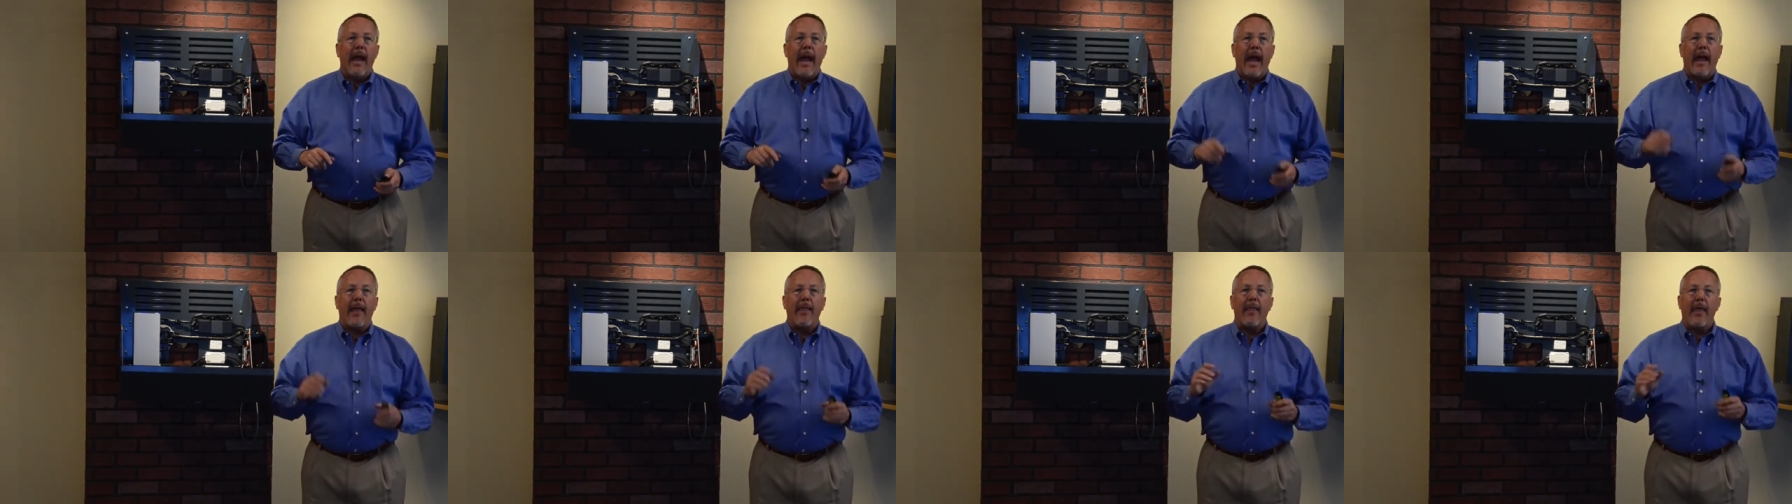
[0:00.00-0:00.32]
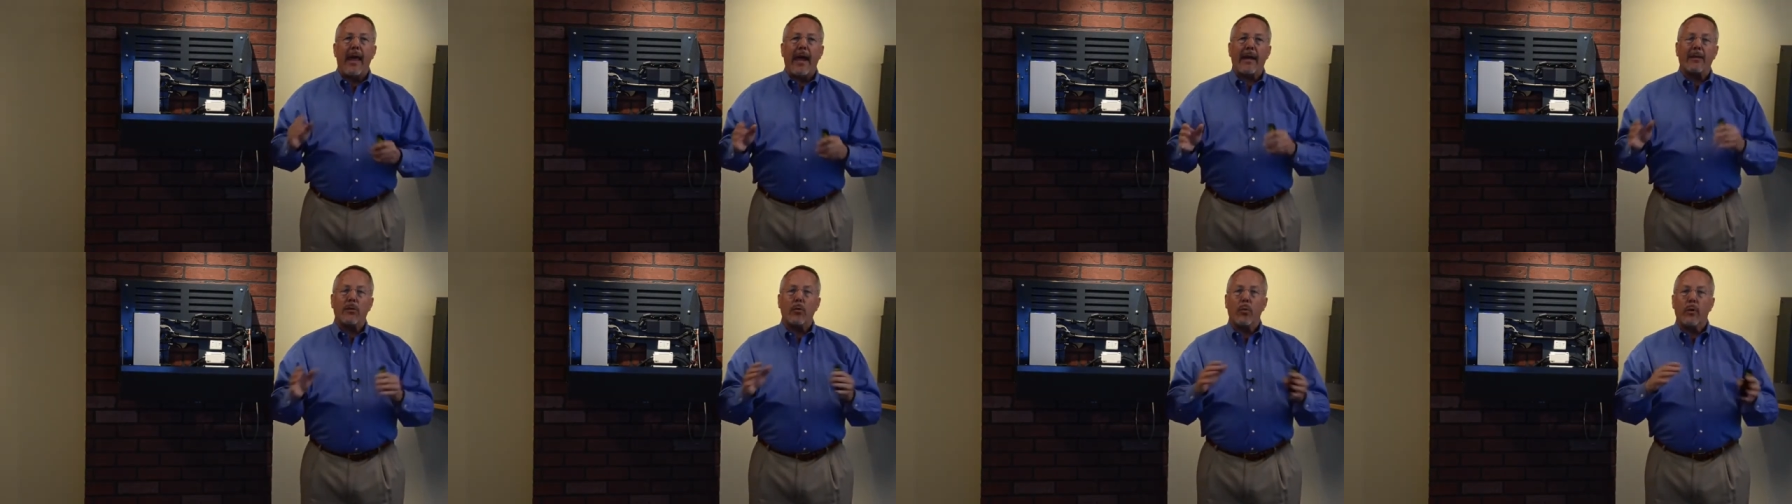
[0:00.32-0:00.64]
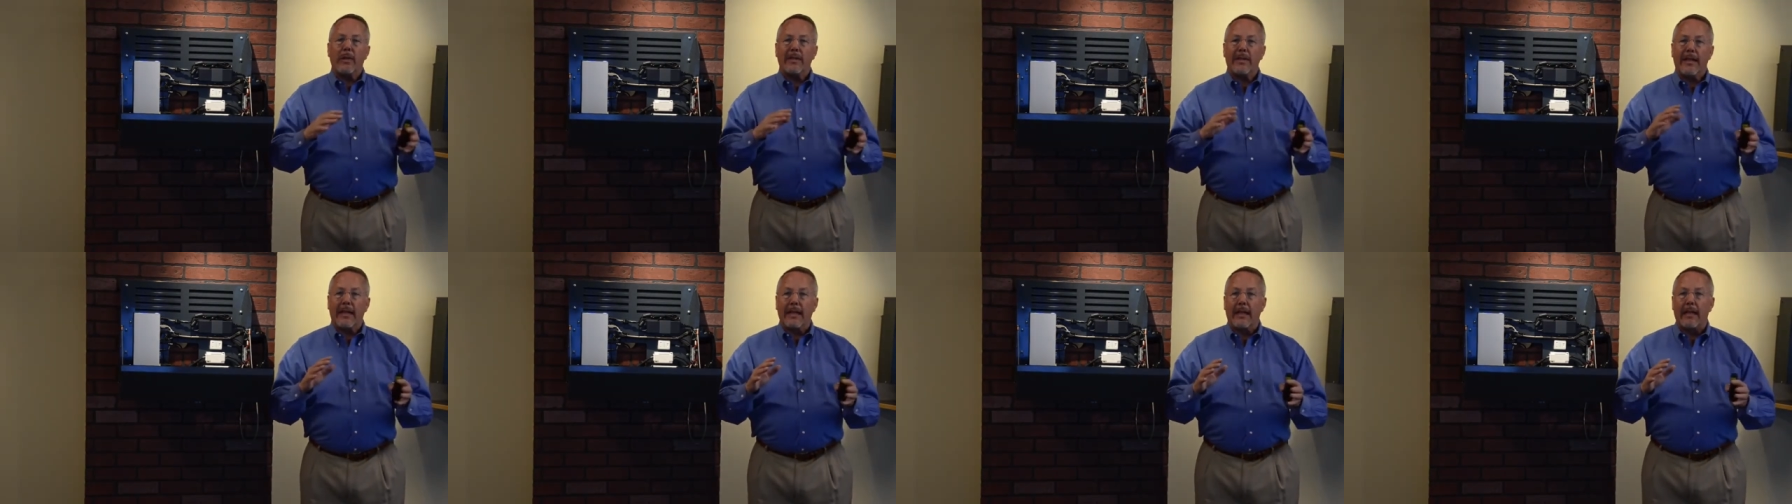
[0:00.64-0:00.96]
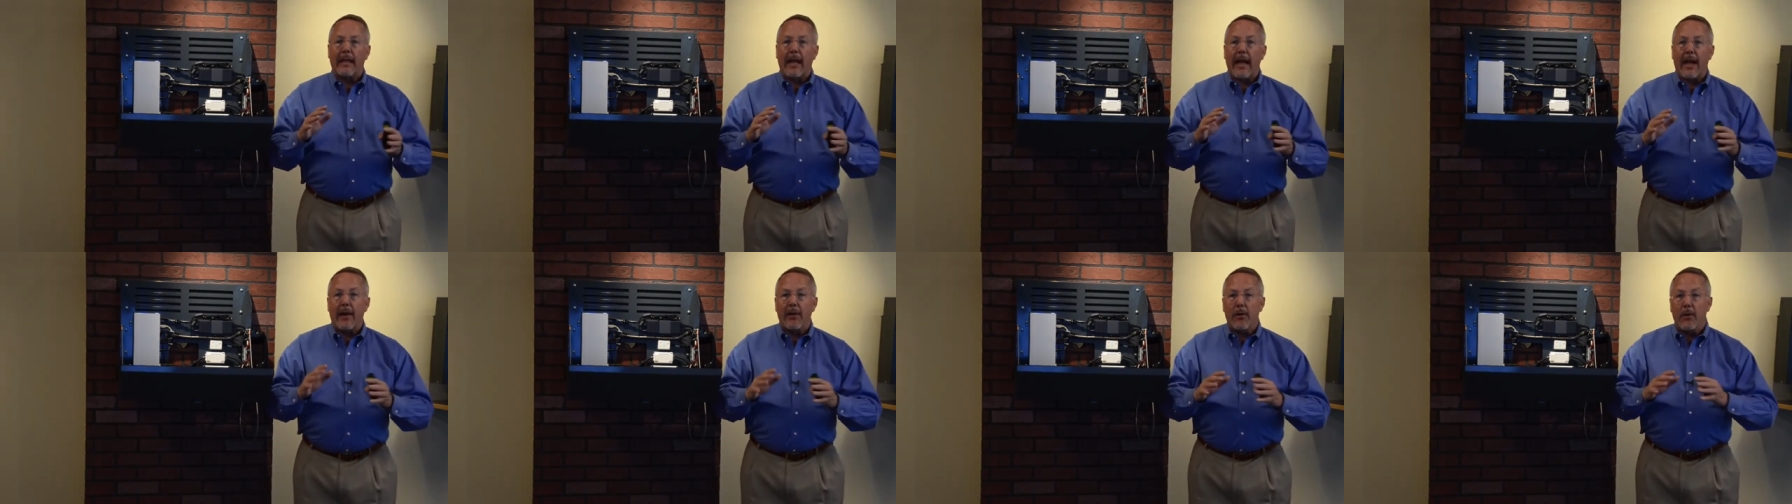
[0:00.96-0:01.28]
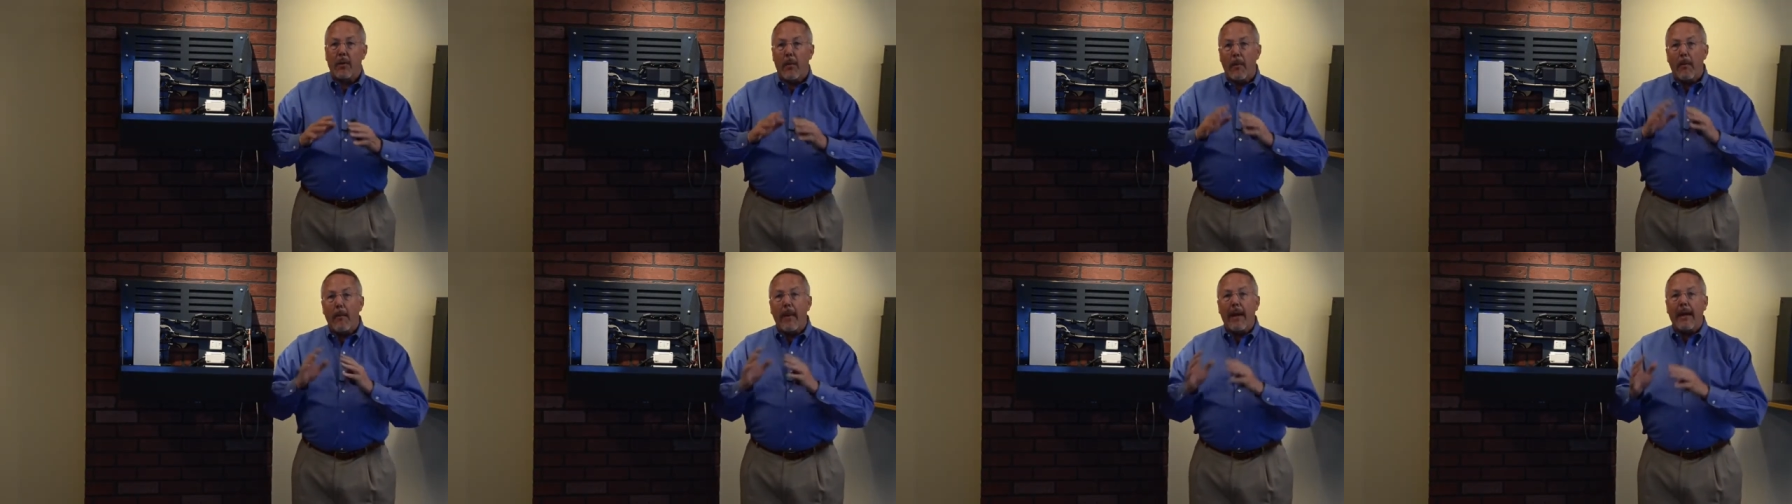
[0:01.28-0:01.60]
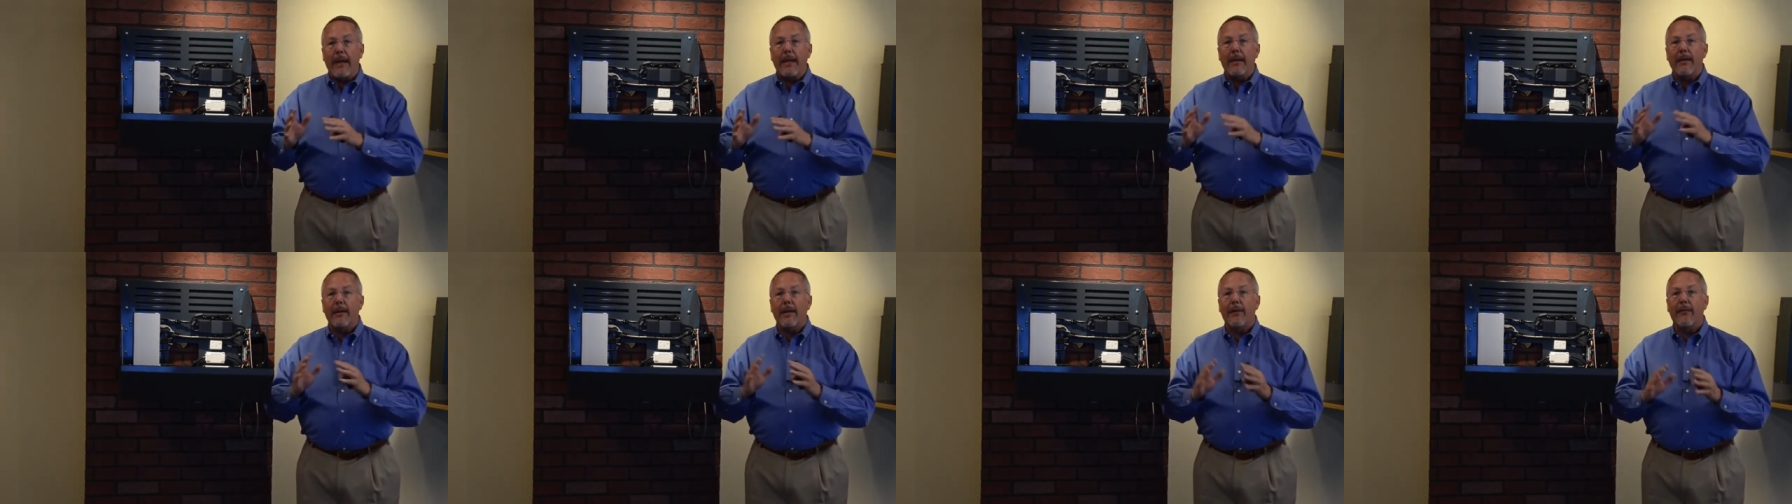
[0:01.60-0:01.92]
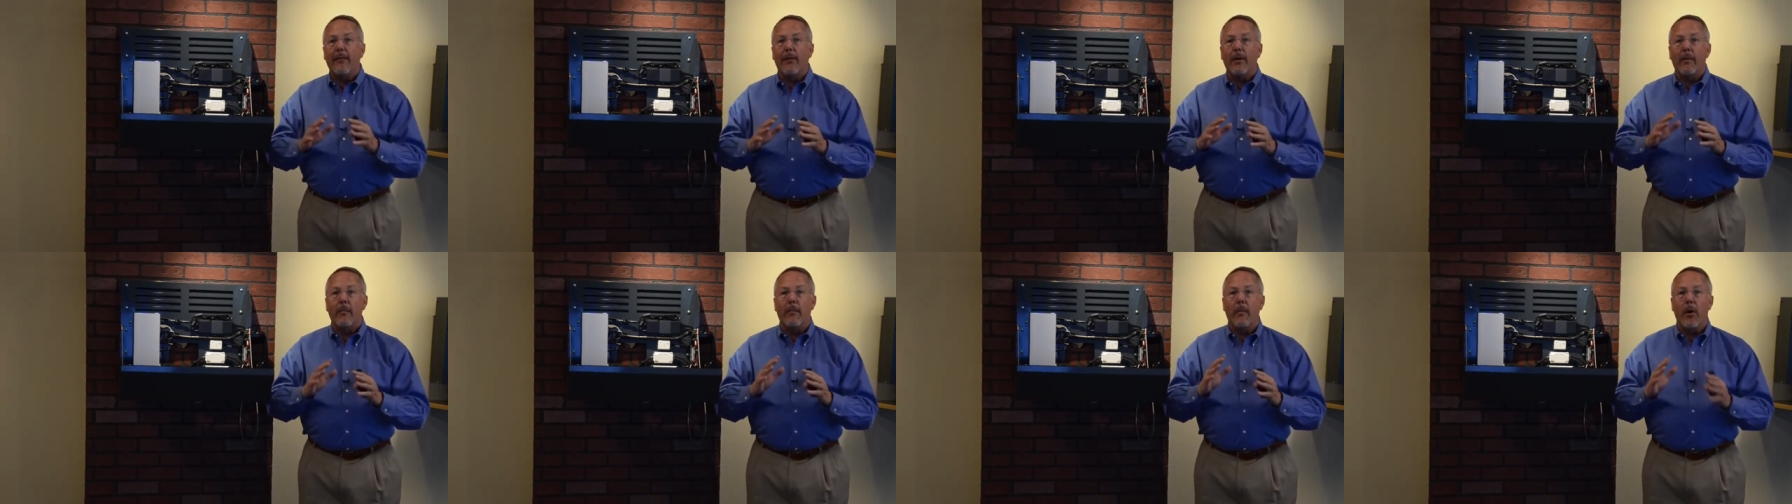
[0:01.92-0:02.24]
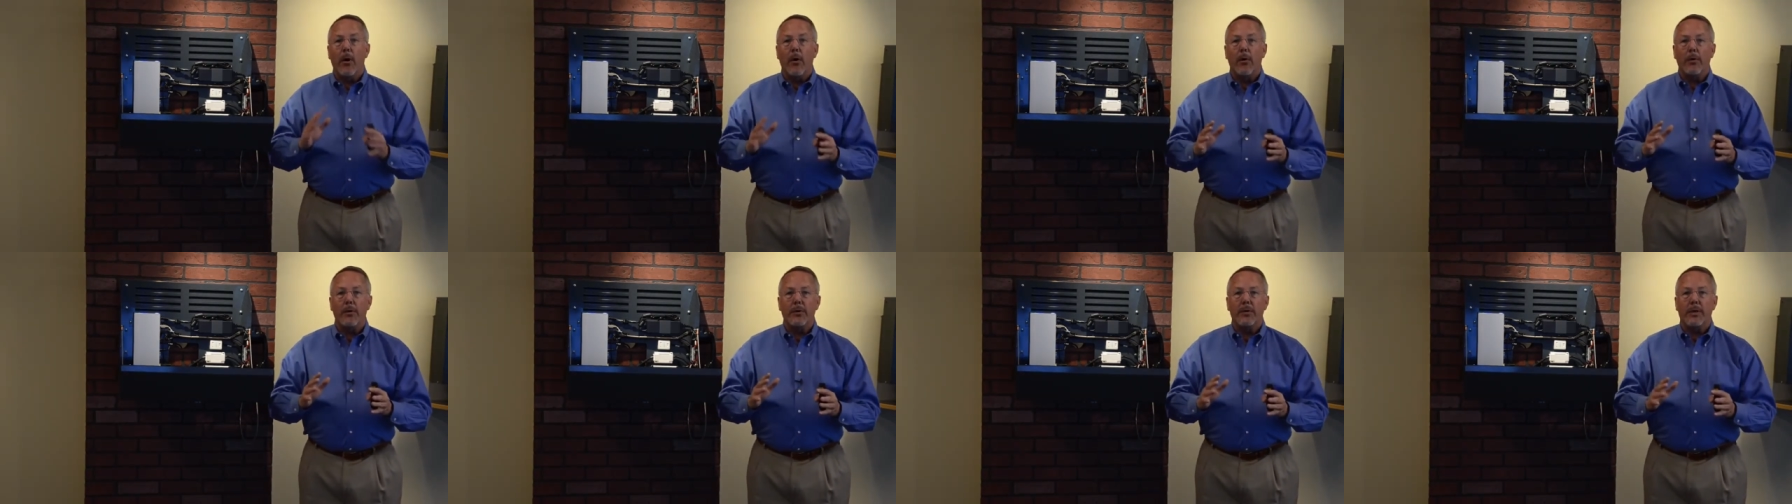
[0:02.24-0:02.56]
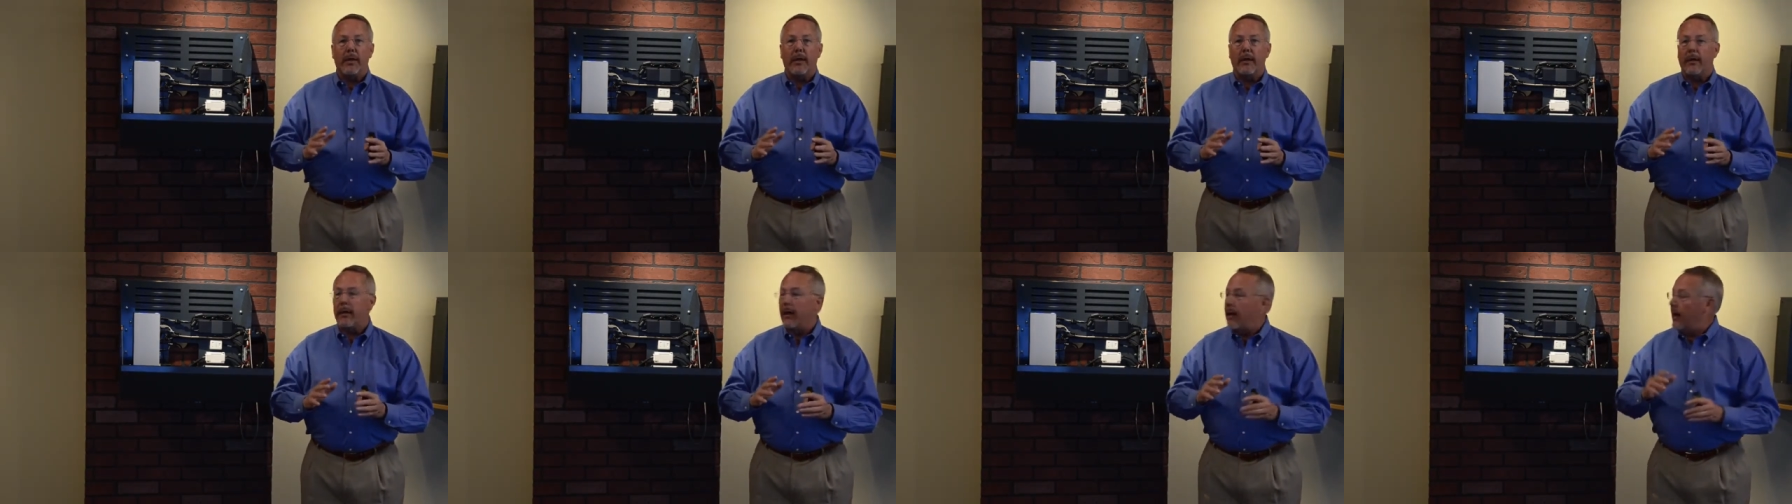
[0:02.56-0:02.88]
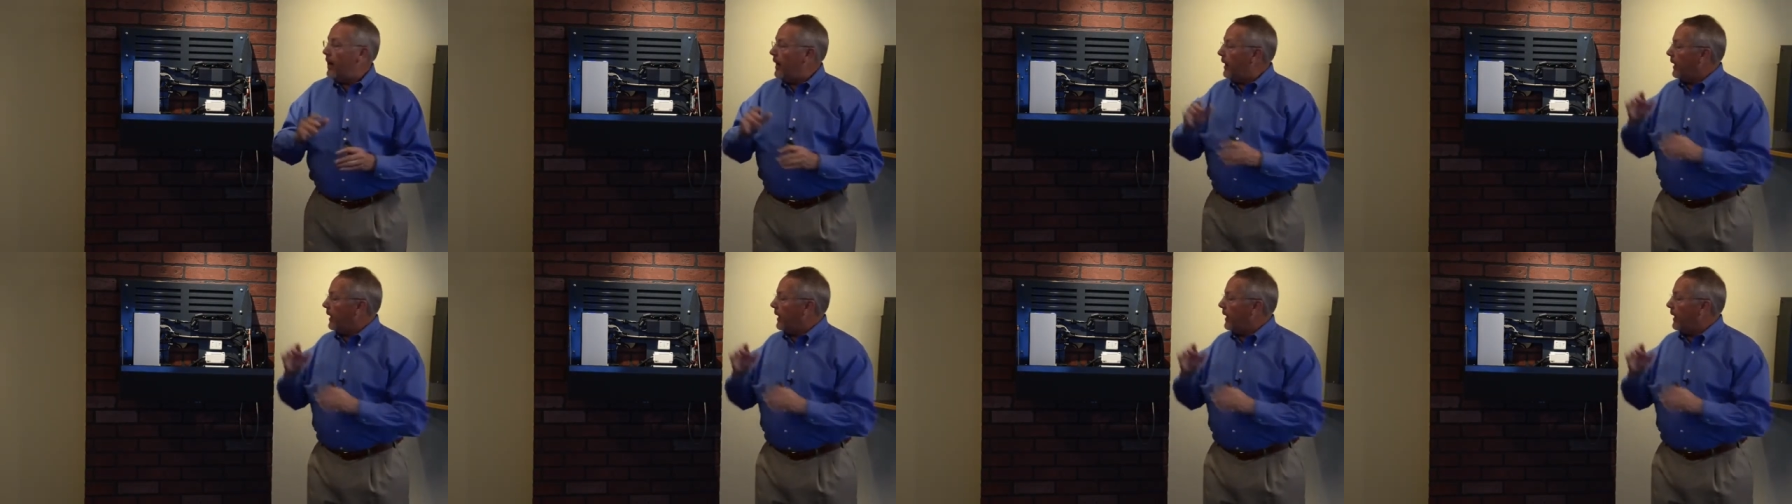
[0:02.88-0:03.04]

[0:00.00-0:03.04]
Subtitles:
and that's what's going to allow you many different modes and